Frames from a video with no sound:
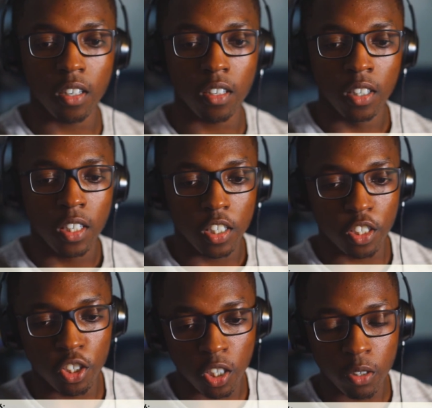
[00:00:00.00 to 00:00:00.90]
It's a
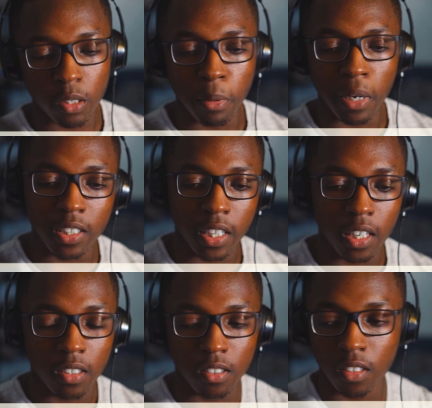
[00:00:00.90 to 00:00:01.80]
podcast,
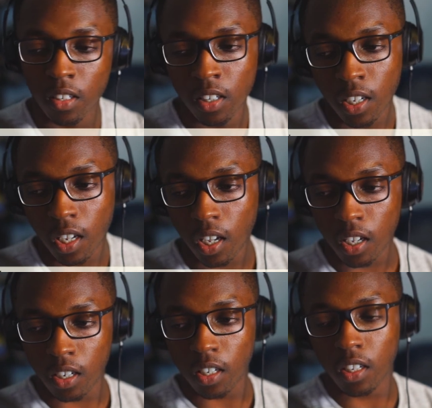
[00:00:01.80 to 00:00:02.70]
and it
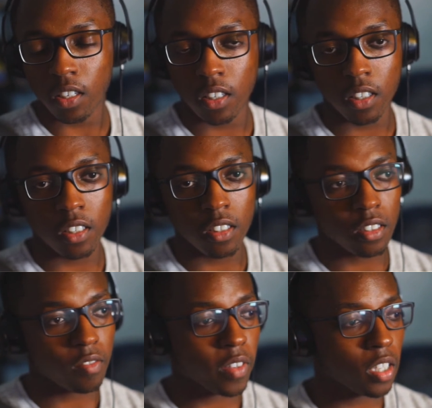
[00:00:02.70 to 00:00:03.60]
is available
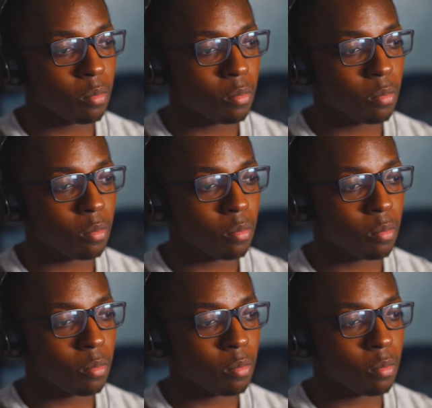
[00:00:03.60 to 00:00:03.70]
everywhere,